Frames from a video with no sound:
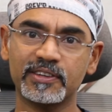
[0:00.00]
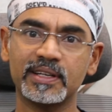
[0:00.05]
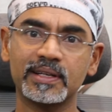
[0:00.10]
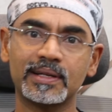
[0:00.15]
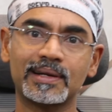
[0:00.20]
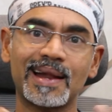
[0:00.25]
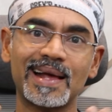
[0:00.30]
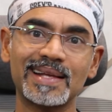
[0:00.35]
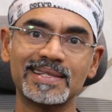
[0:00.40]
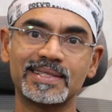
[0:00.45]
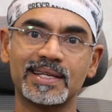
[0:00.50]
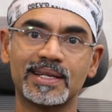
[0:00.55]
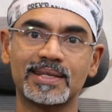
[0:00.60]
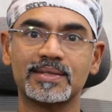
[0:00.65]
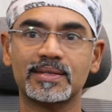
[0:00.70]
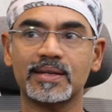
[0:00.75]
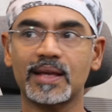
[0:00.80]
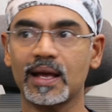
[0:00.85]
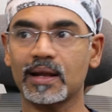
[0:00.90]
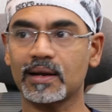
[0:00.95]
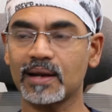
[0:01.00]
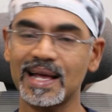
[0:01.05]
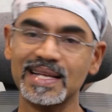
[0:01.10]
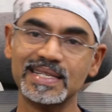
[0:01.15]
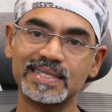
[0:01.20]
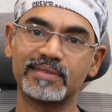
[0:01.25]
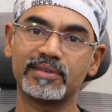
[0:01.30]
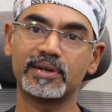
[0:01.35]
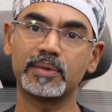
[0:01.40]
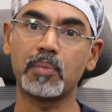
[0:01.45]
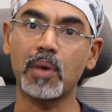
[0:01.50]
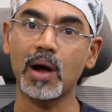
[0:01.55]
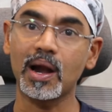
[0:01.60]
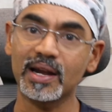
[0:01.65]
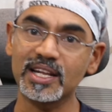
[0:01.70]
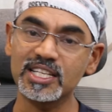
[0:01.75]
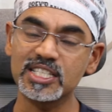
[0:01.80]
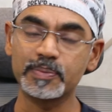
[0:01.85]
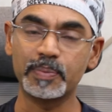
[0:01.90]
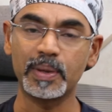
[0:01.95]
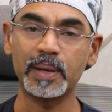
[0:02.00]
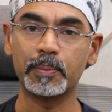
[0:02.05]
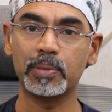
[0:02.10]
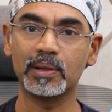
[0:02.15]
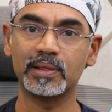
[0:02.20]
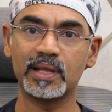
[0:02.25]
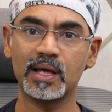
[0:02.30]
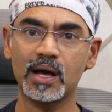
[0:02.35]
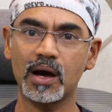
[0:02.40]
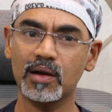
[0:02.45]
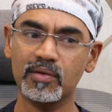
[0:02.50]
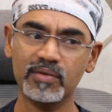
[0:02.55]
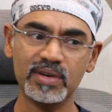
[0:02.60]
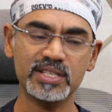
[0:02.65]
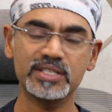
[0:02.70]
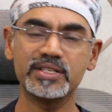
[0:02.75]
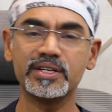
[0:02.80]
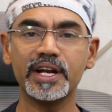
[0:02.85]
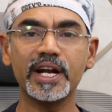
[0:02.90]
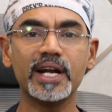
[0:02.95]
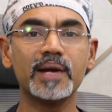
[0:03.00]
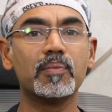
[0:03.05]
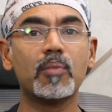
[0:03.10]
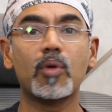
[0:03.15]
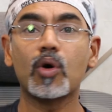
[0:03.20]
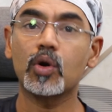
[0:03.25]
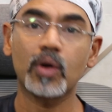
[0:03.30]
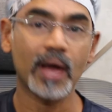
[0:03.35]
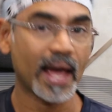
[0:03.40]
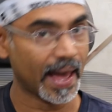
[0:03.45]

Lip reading: 5, class 6, class 7 baldness people. They always need more